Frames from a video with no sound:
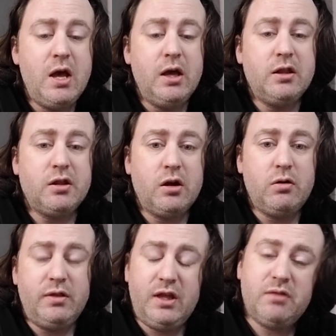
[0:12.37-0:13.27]

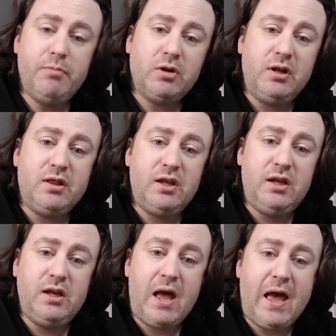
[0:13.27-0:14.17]
So this model is
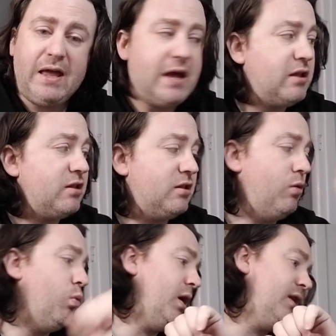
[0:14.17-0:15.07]
the
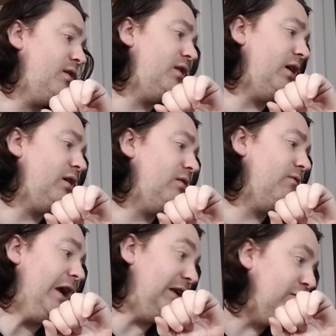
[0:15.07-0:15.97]

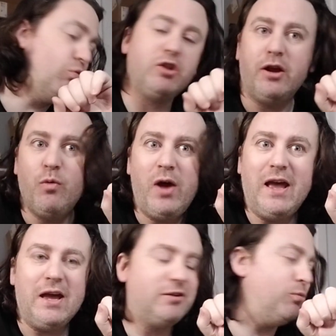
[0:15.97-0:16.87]

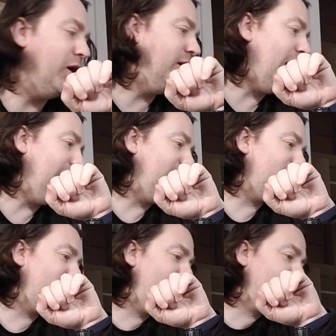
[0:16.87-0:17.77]

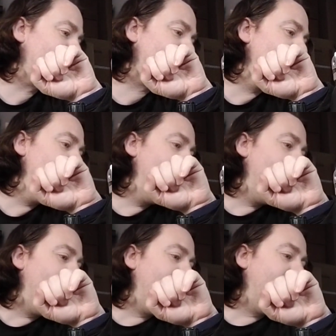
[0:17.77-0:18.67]
AS-186.
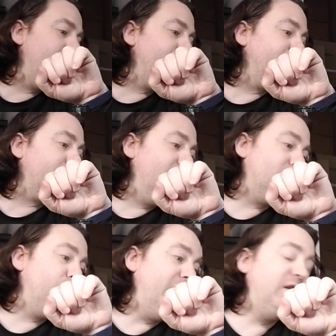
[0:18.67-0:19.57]

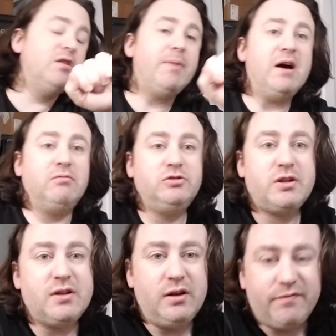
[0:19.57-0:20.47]
Its weight is about
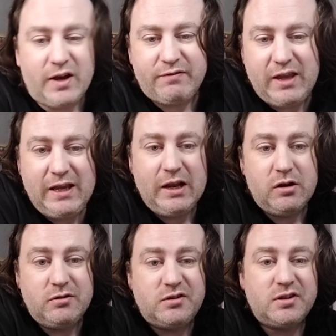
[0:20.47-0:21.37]
just under 5
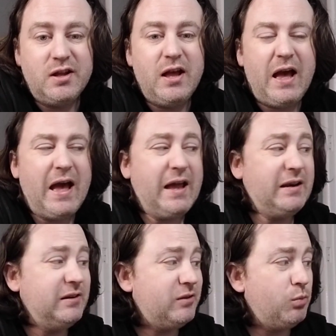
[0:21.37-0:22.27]
kilos,
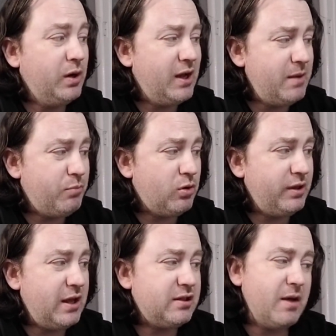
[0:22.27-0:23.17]
and when I bought
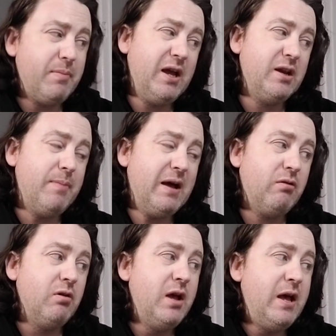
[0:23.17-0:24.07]
this I paid
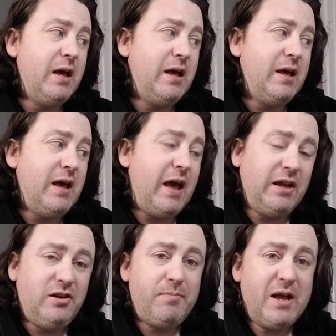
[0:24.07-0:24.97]
about
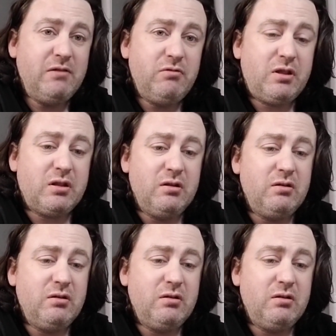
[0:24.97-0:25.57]
£80.